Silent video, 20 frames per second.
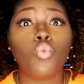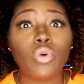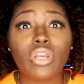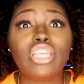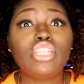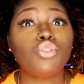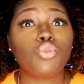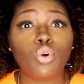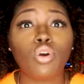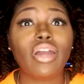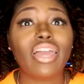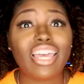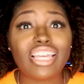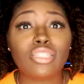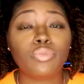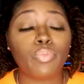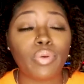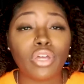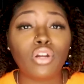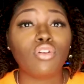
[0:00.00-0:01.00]
when this girl
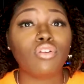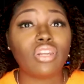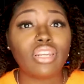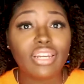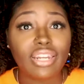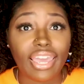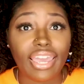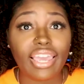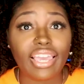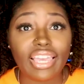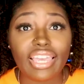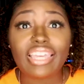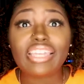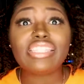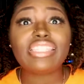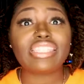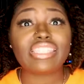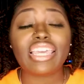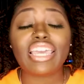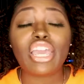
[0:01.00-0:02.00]
has been on a date.
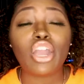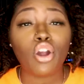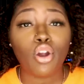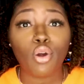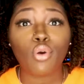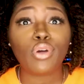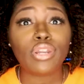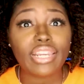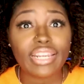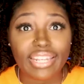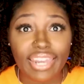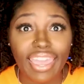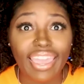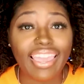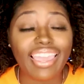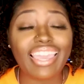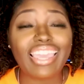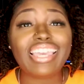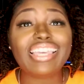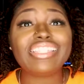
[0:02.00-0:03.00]
He's seen her on a
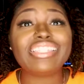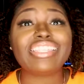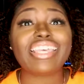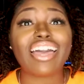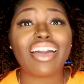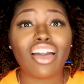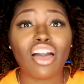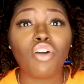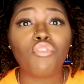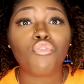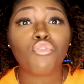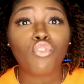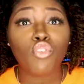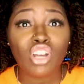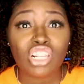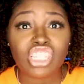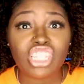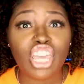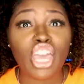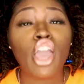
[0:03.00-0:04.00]
date and he's
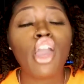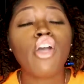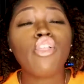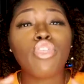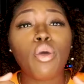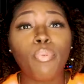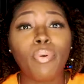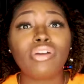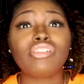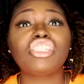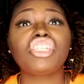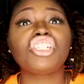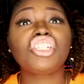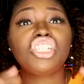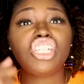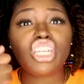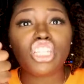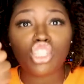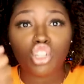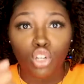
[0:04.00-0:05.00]
confronted the person
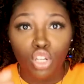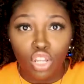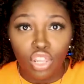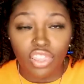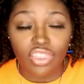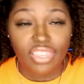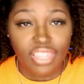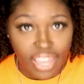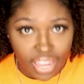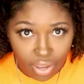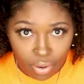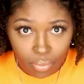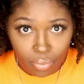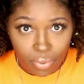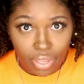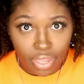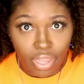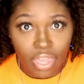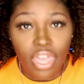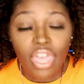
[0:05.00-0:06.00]
she's on a date
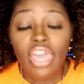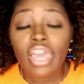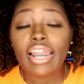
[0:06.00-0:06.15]
with.